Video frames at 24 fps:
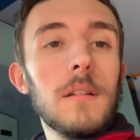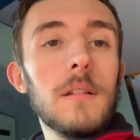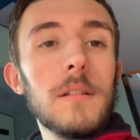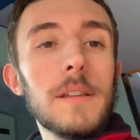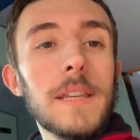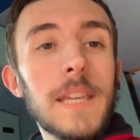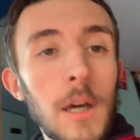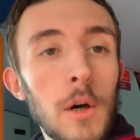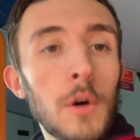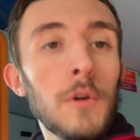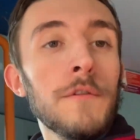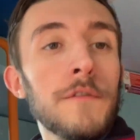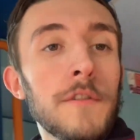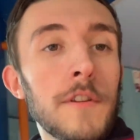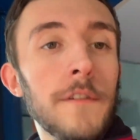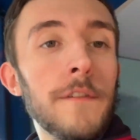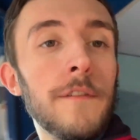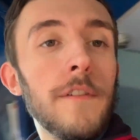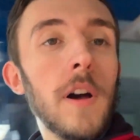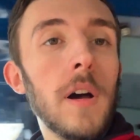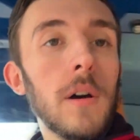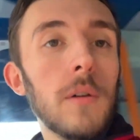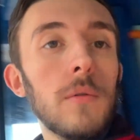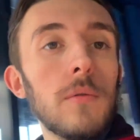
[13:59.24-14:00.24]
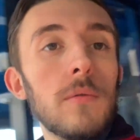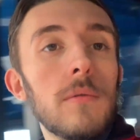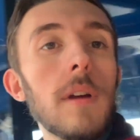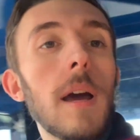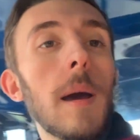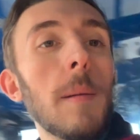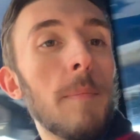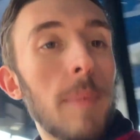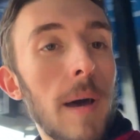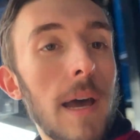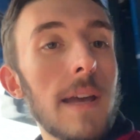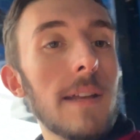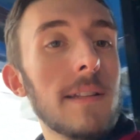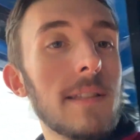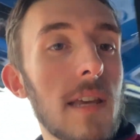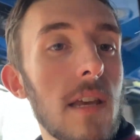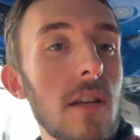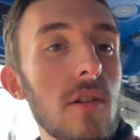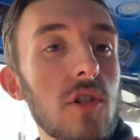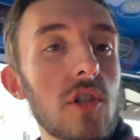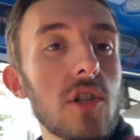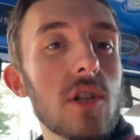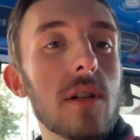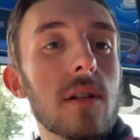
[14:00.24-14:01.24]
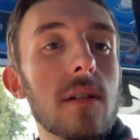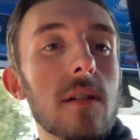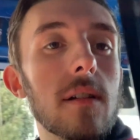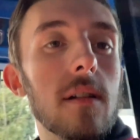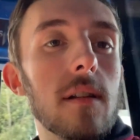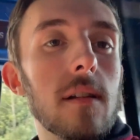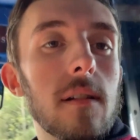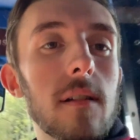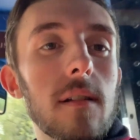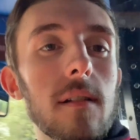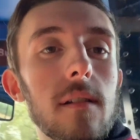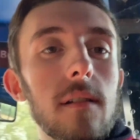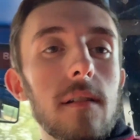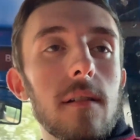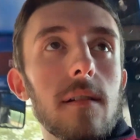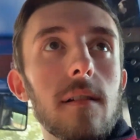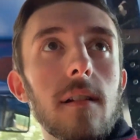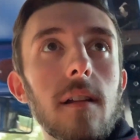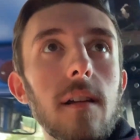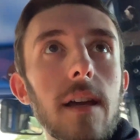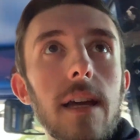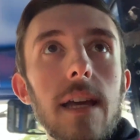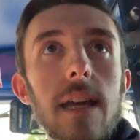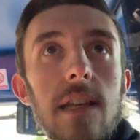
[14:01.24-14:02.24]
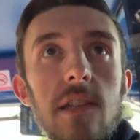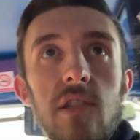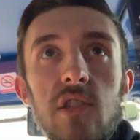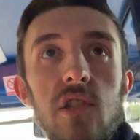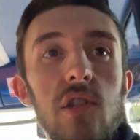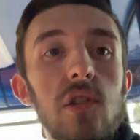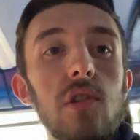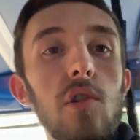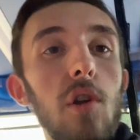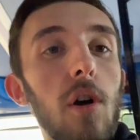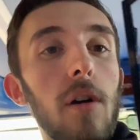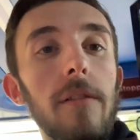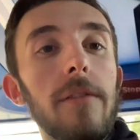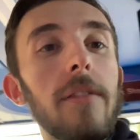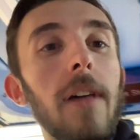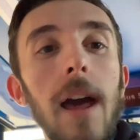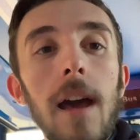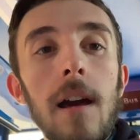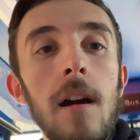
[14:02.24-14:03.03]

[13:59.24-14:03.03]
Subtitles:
Get off your phone and pay attention. Like, it's not that